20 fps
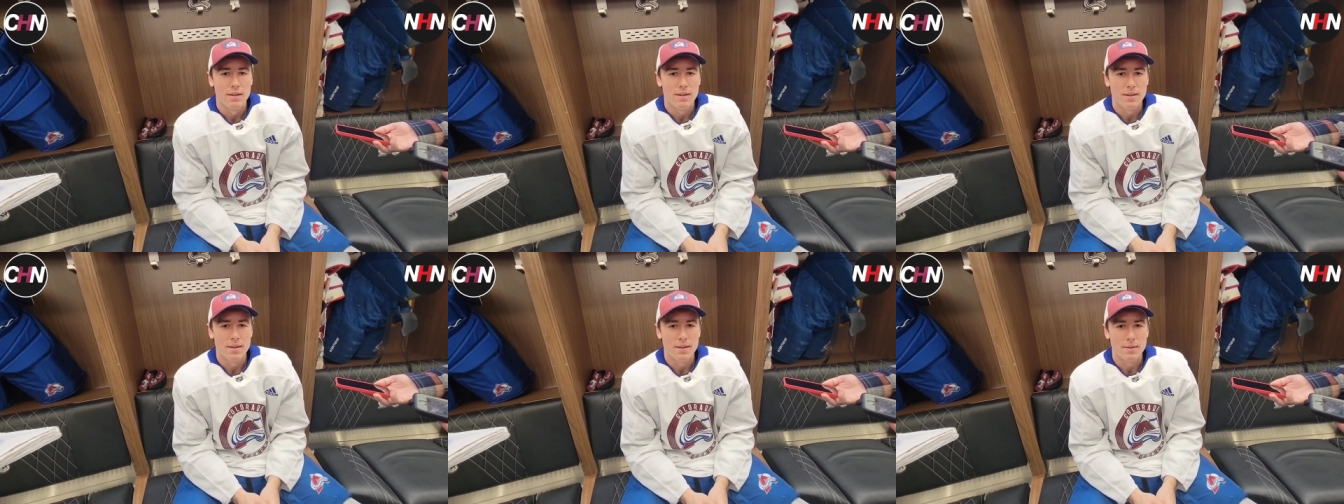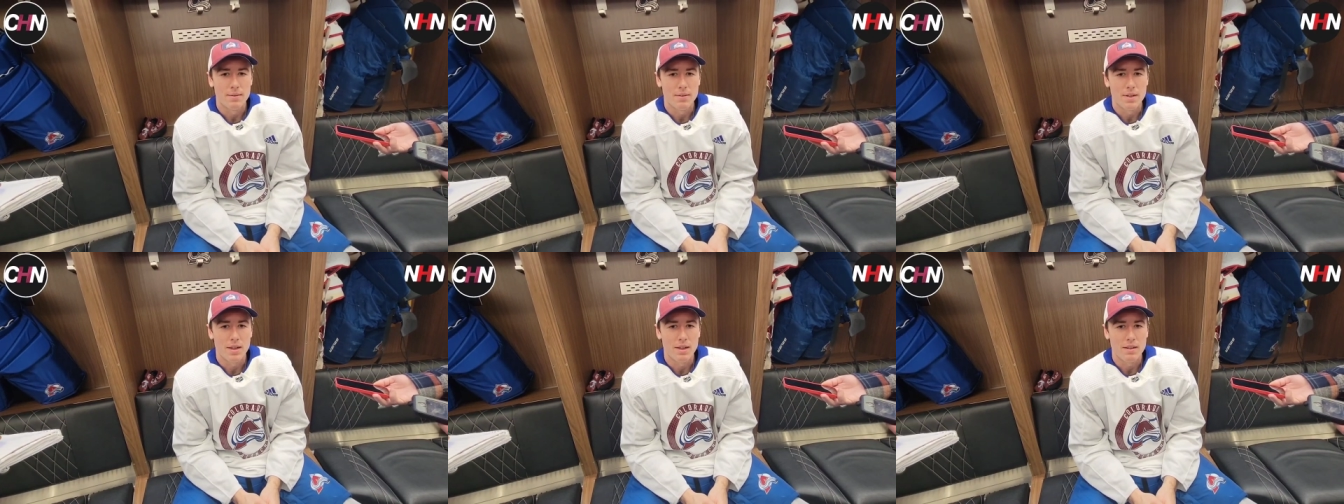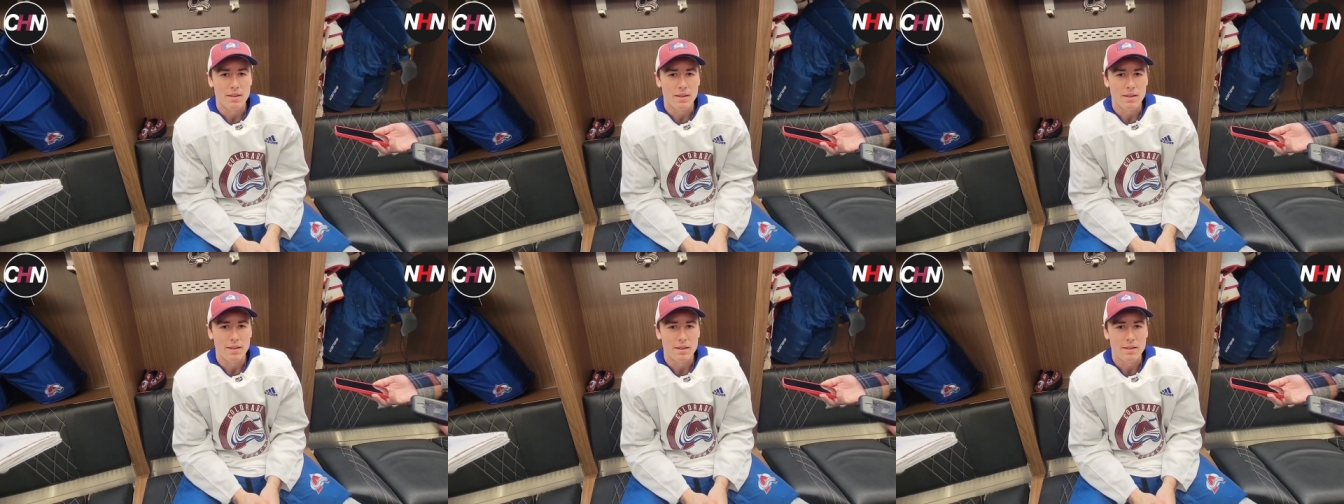um, I
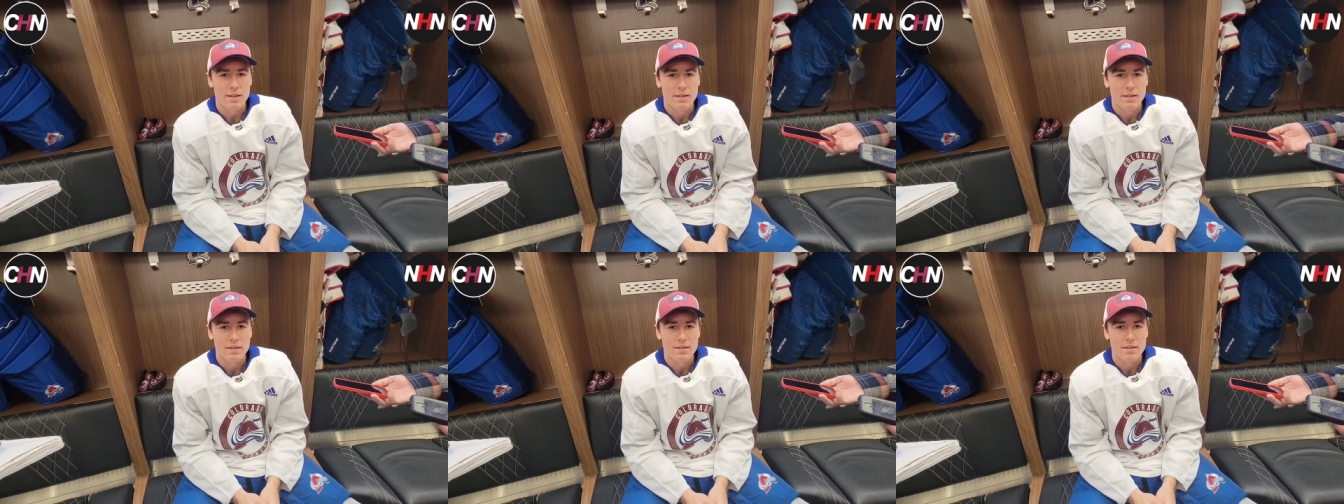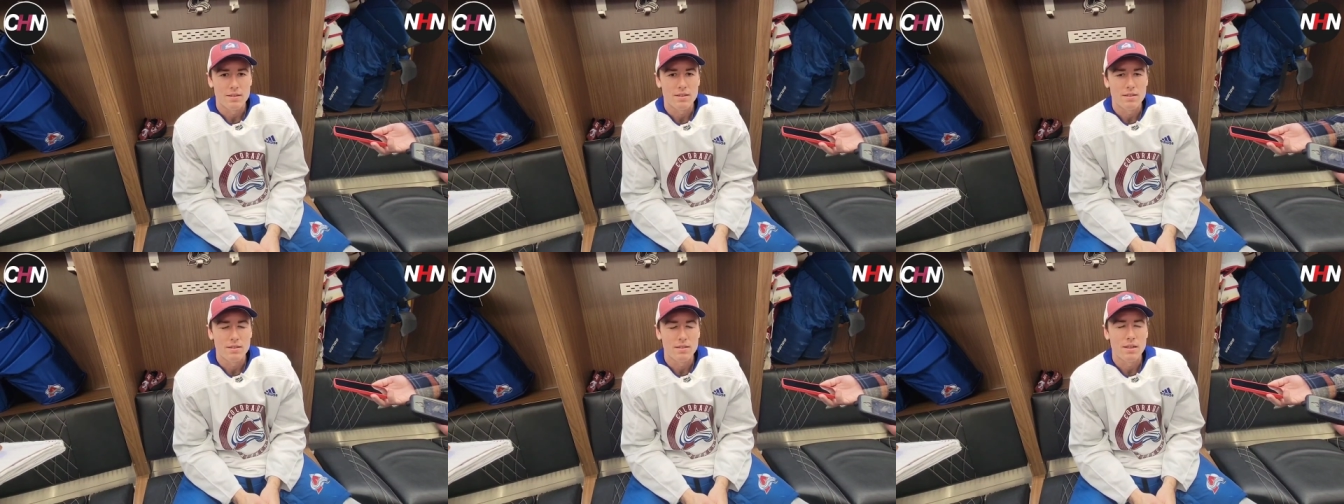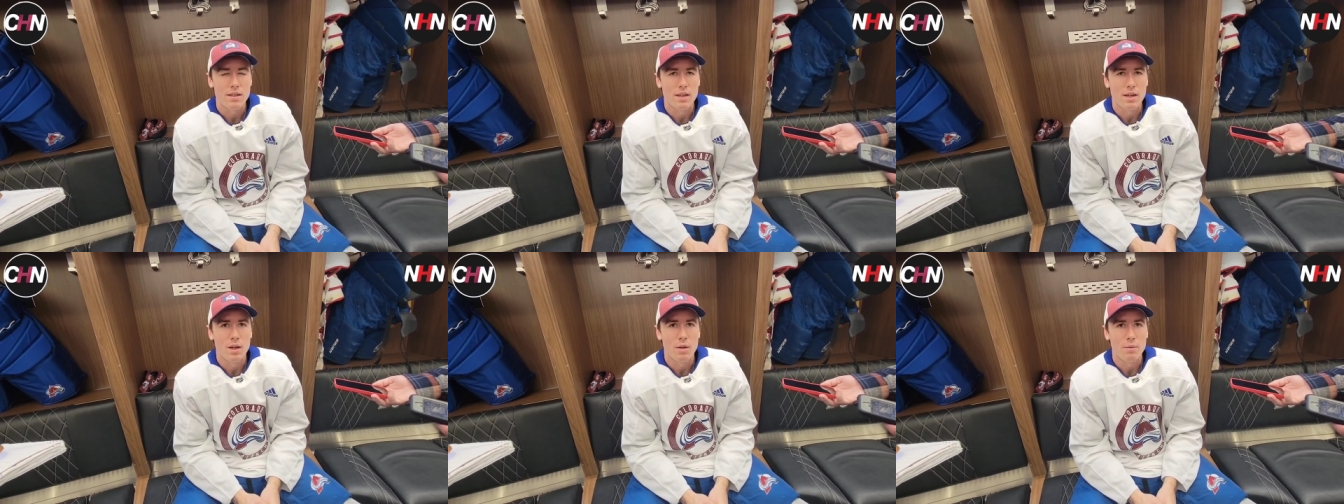think it's
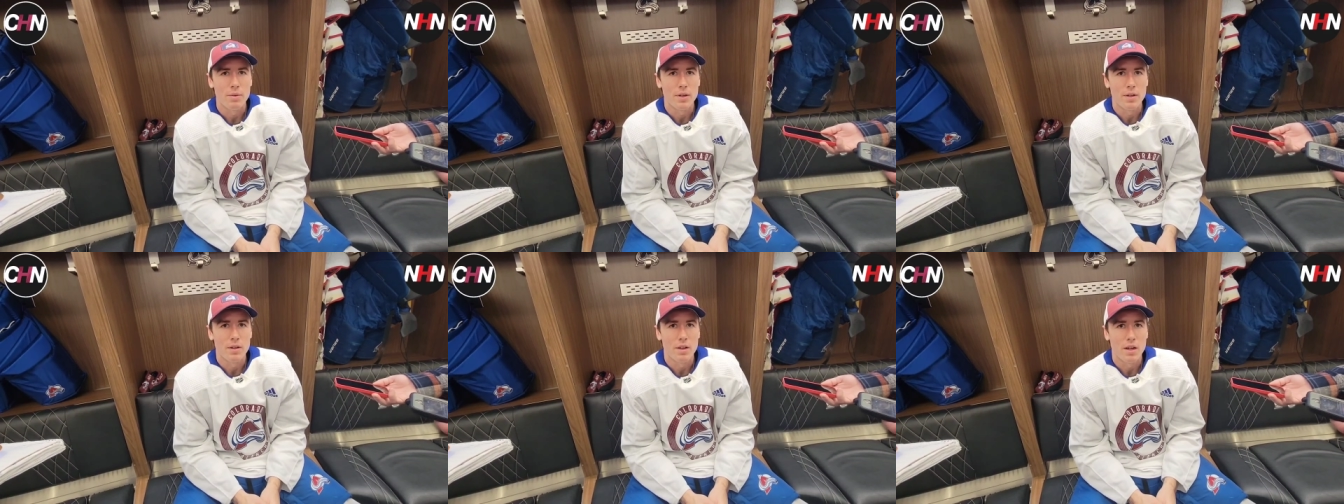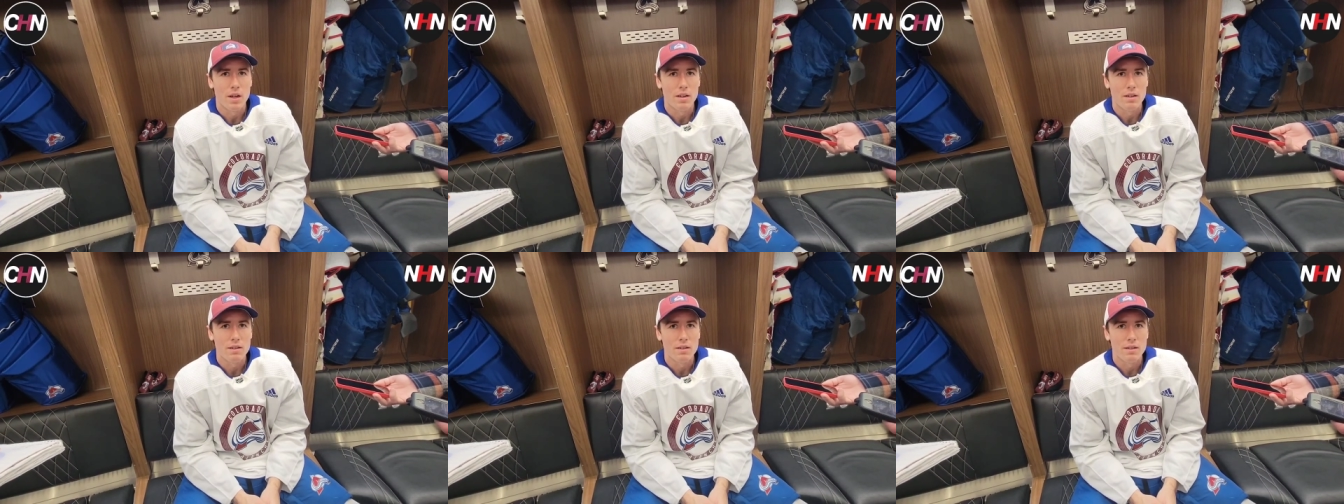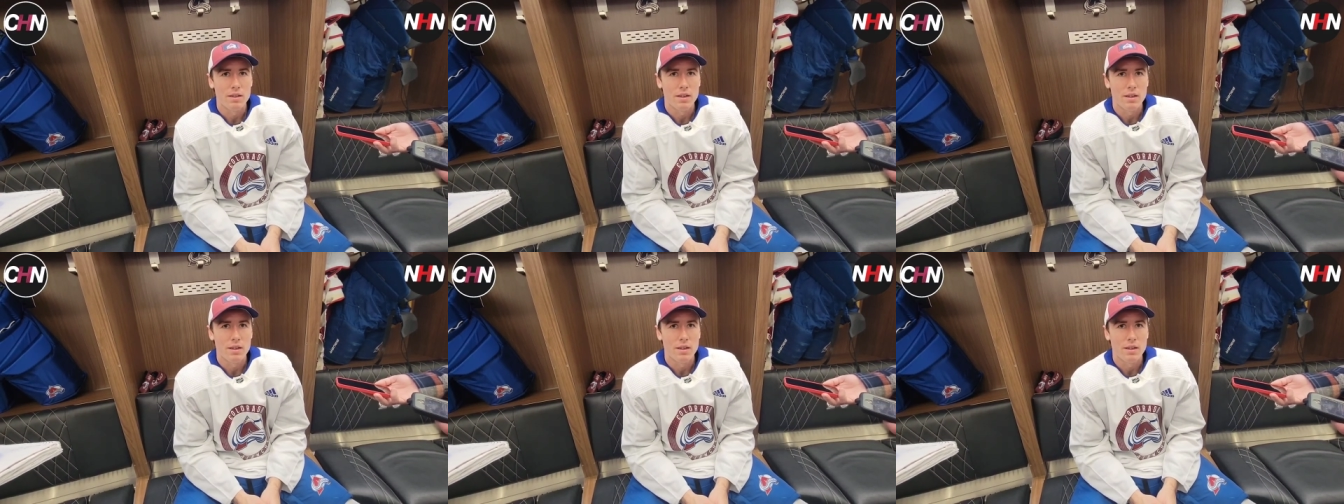going to help me a lot.